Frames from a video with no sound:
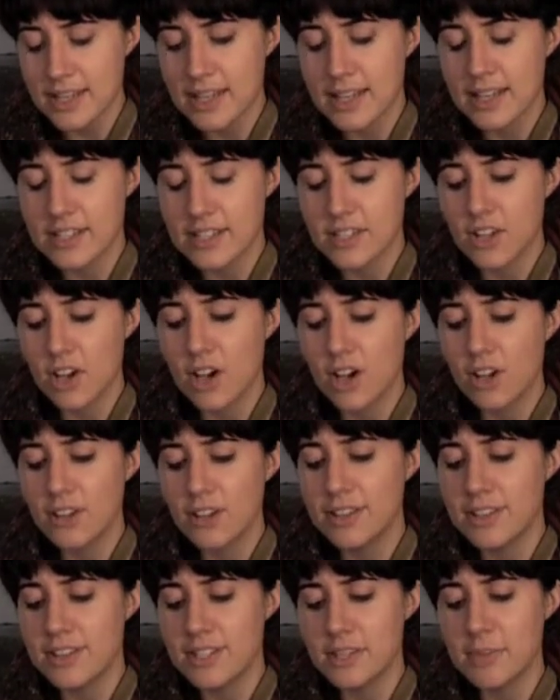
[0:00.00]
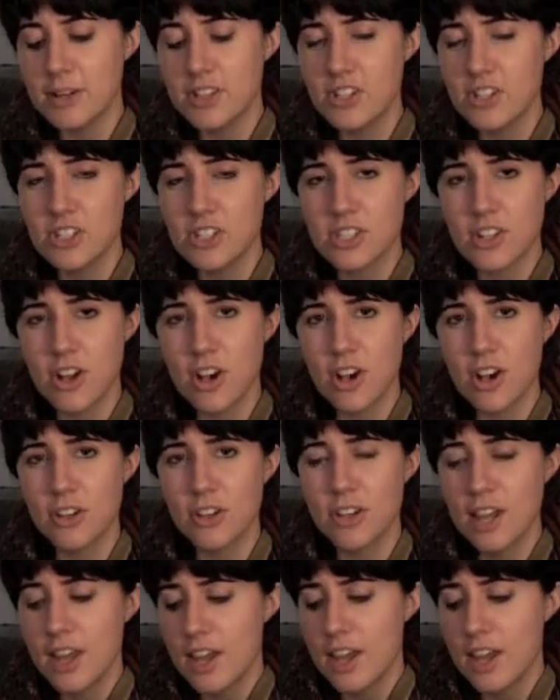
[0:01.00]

And the speech is called